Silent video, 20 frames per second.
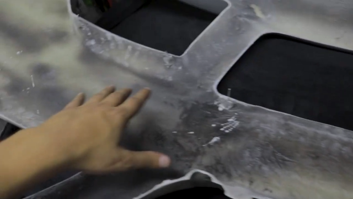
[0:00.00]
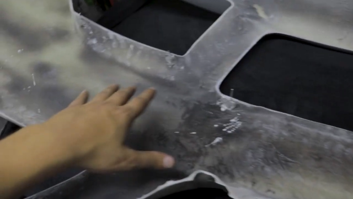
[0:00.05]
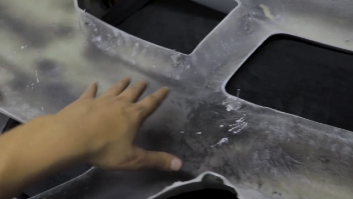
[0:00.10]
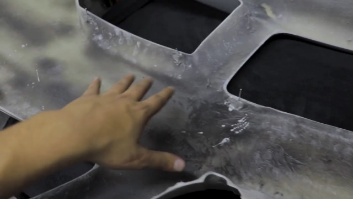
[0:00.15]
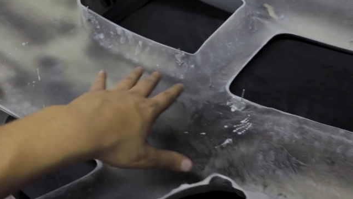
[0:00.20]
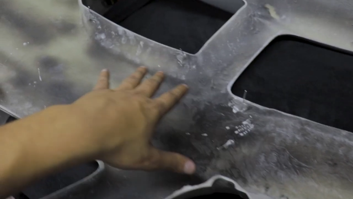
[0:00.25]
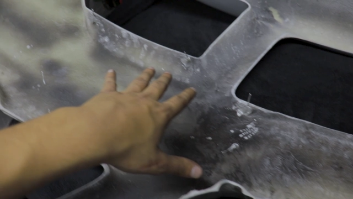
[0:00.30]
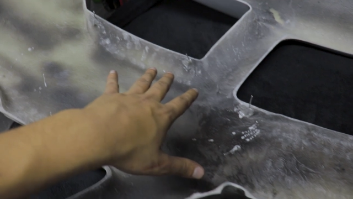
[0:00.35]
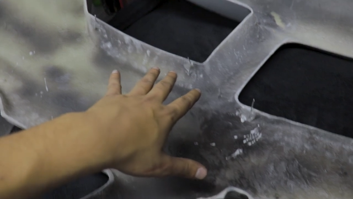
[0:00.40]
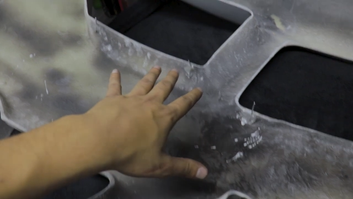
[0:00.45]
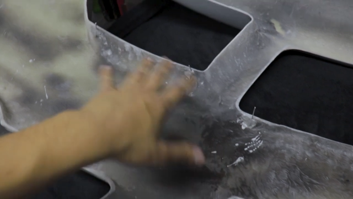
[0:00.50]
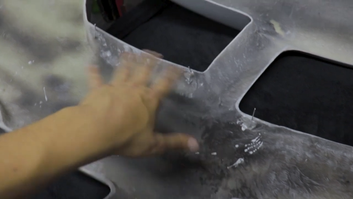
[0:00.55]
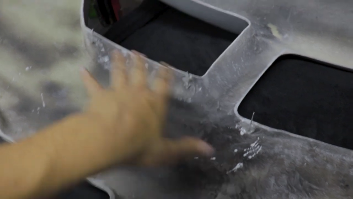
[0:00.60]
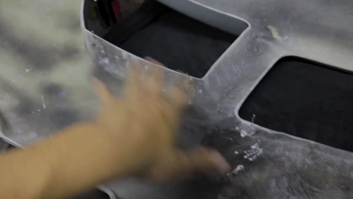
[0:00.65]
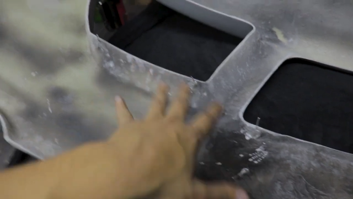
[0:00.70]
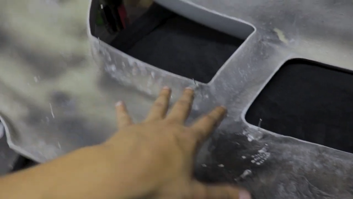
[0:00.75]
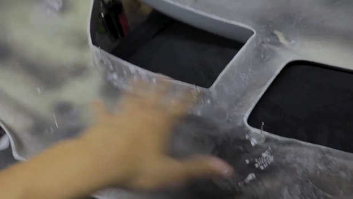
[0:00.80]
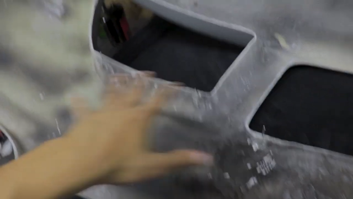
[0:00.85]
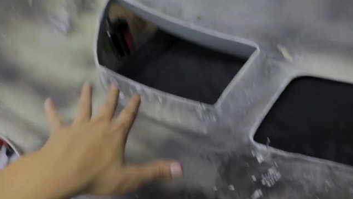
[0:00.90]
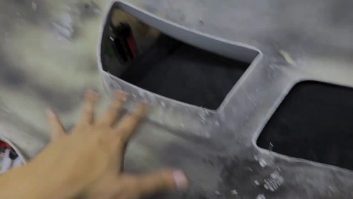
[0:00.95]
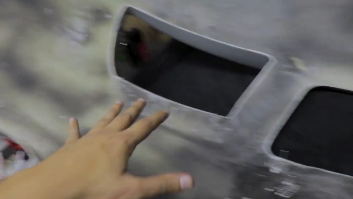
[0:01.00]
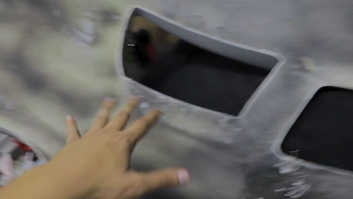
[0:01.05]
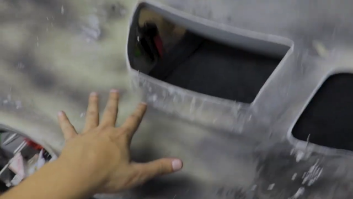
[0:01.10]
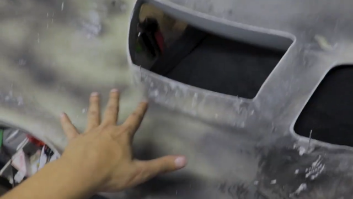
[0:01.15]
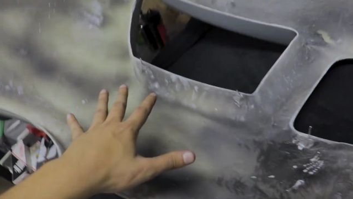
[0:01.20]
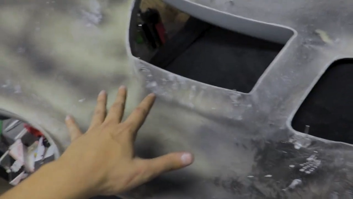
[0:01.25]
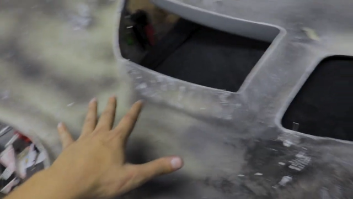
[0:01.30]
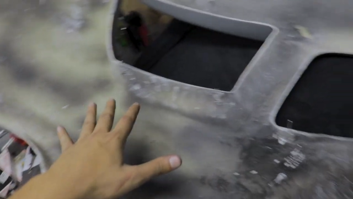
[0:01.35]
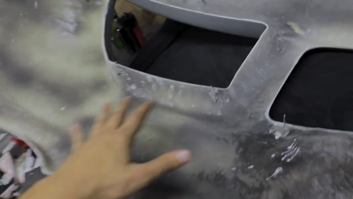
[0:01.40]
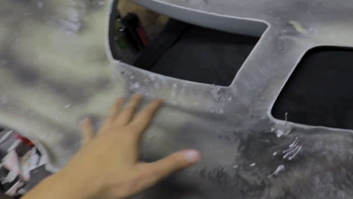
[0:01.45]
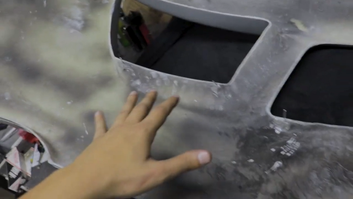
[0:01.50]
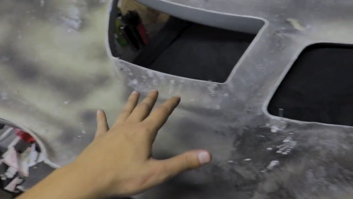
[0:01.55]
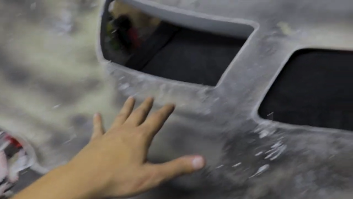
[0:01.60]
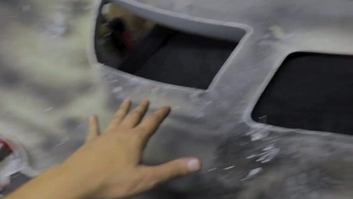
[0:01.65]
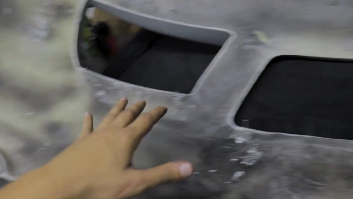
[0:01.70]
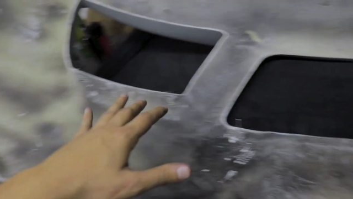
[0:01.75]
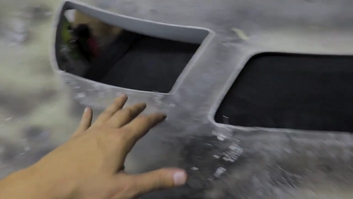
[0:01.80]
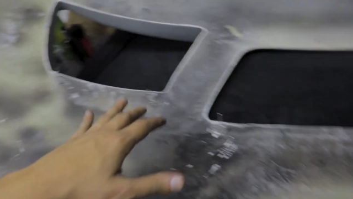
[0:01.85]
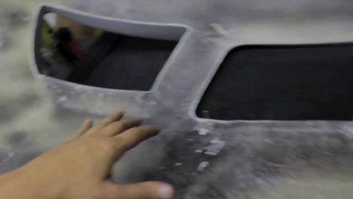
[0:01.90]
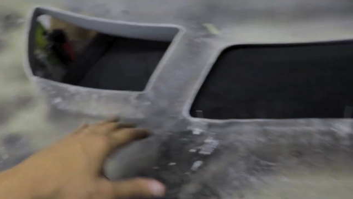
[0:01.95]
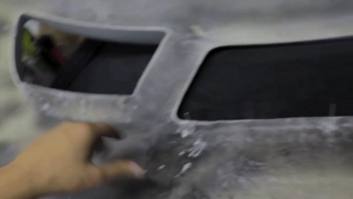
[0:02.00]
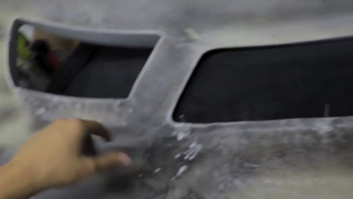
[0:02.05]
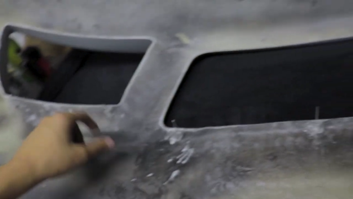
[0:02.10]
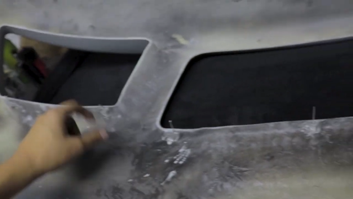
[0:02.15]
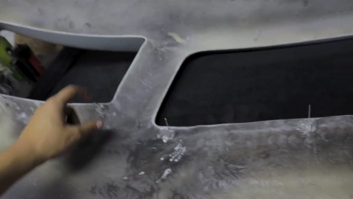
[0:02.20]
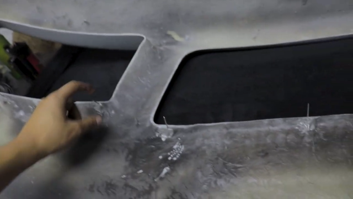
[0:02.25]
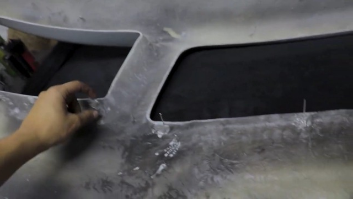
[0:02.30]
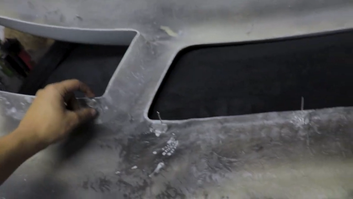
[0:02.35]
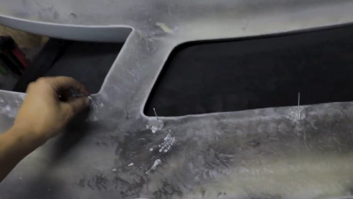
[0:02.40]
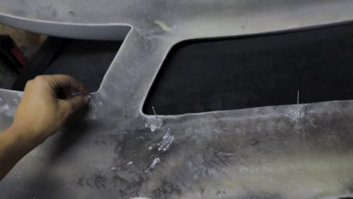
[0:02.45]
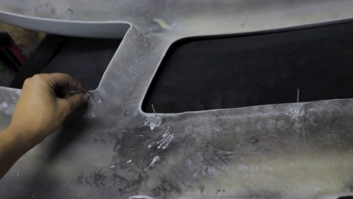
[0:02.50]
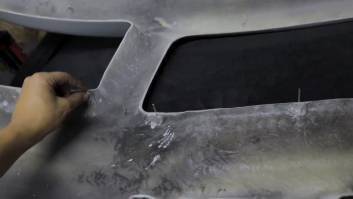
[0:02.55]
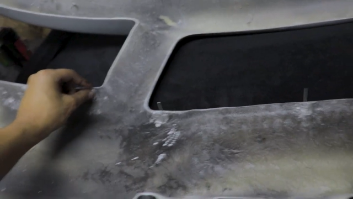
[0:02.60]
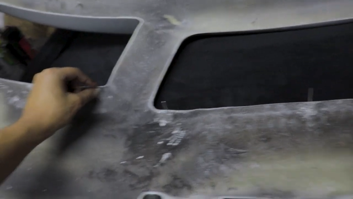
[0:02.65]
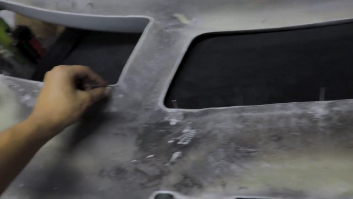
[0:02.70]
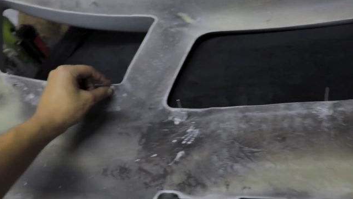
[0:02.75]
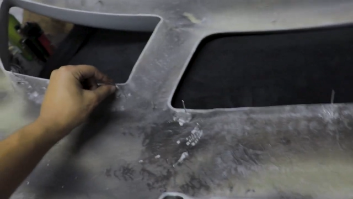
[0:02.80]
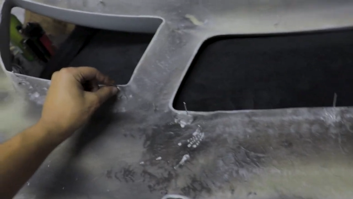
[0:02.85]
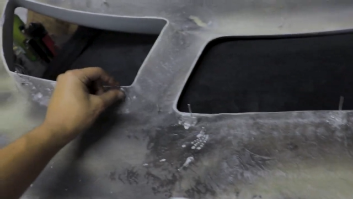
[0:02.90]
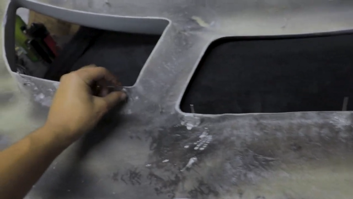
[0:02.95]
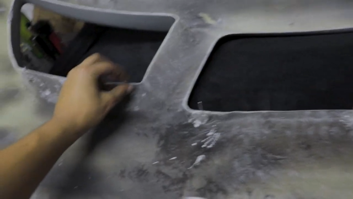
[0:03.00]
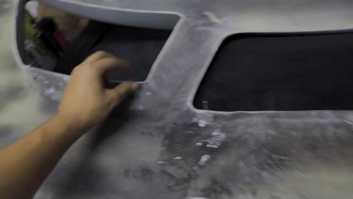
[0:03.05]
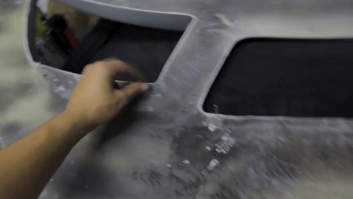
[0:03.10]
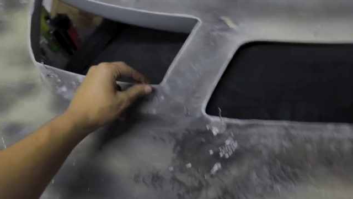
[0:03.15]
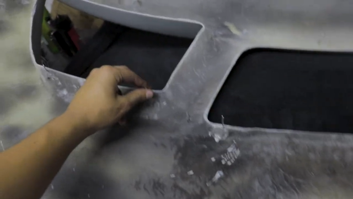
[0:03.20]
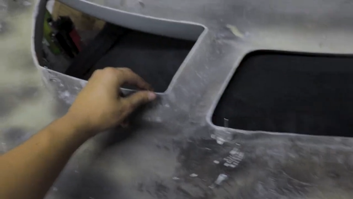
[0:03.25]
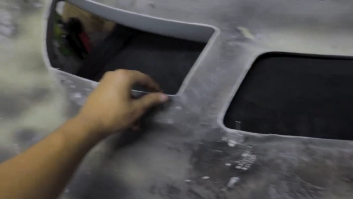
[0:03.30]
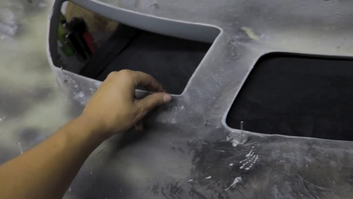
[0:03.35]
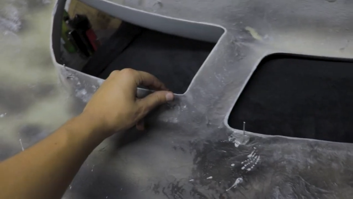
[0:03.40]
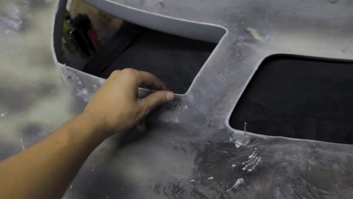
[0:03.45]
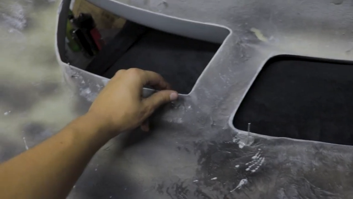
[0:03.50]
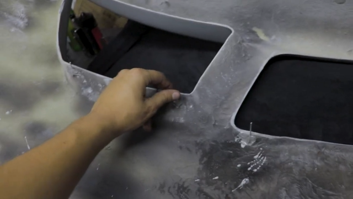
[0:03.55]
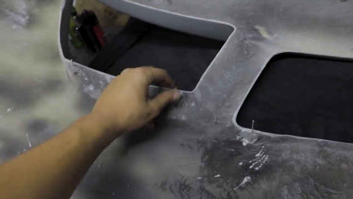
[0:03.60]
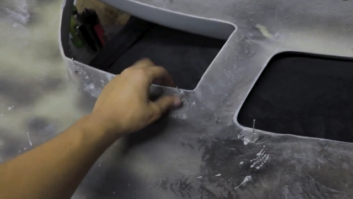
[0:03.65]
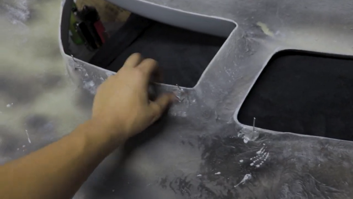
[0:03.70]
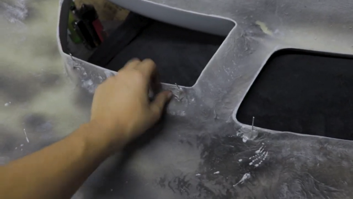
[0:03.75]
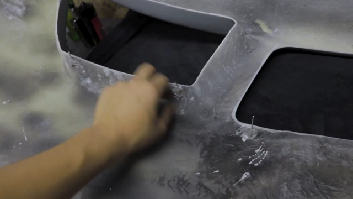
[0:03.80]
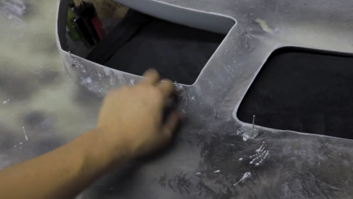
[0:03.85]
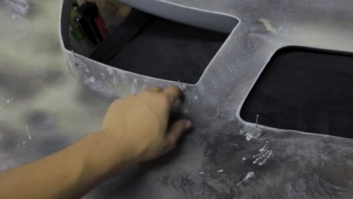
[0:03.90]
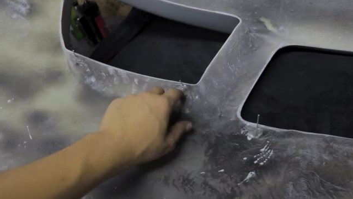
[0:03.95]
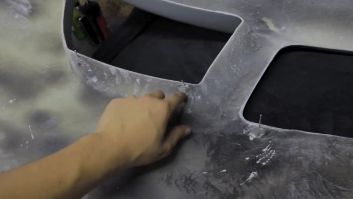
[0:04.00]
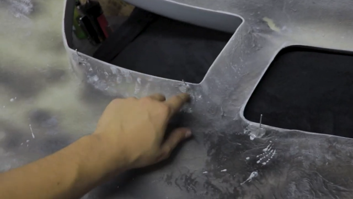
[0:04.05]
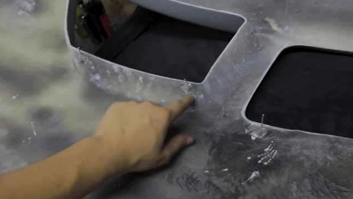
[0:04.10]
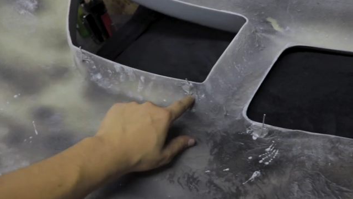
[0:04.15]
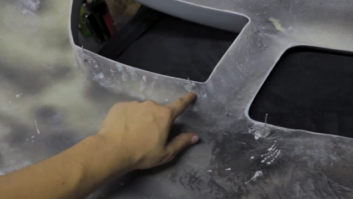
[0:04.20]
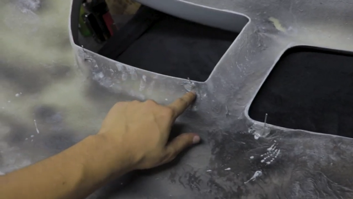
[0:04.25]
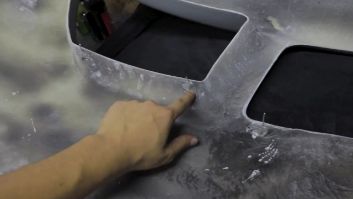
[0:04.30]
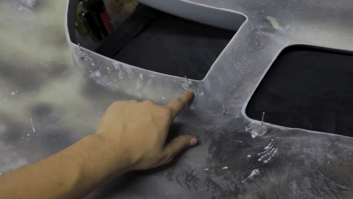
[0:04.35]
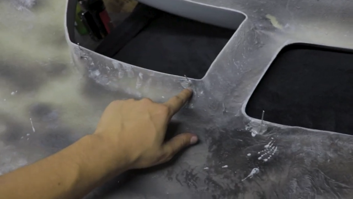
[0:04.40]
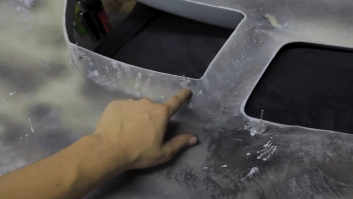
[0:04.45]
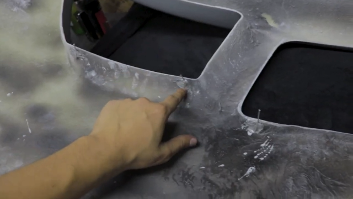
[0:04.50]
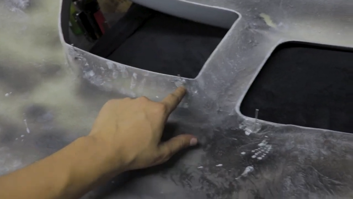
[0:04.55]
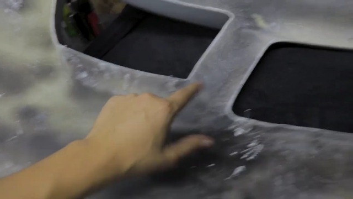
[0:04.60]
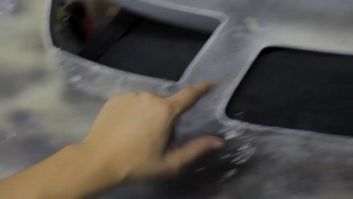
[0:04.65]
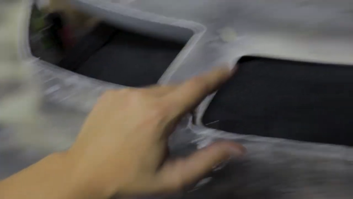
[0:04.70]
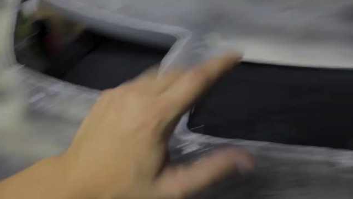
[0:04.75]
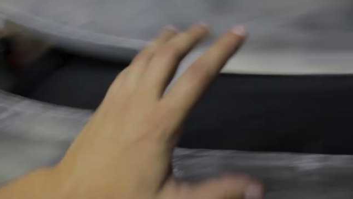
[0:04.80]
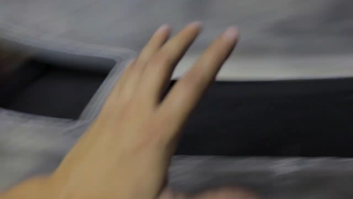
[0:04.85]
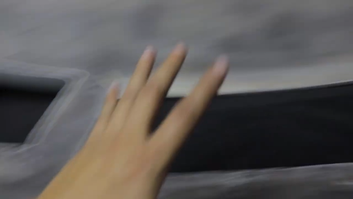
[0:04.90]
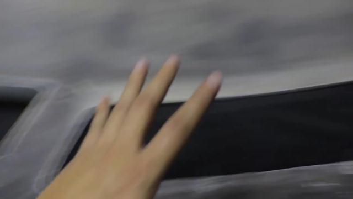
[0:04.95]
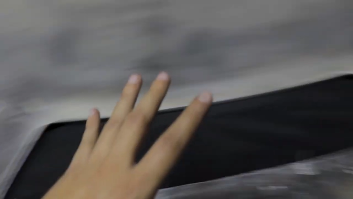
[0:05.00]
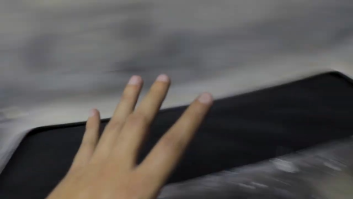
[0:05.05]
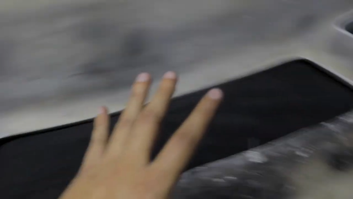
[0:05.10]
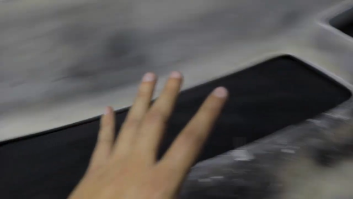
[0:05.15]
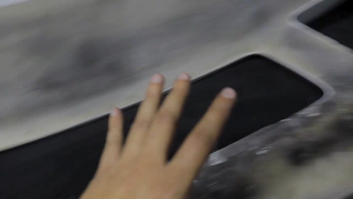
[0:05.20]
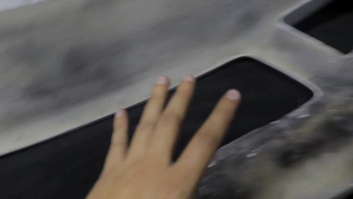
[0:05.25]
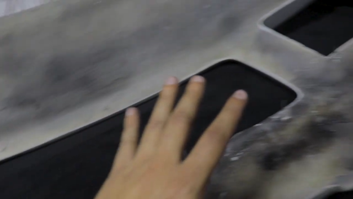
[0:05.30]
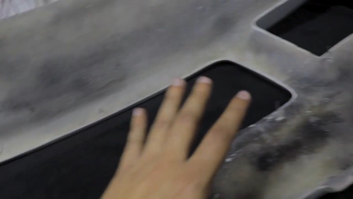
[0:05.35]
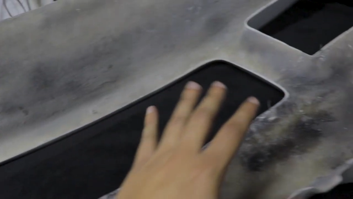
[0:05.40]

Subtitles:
[unreadable: no face in view]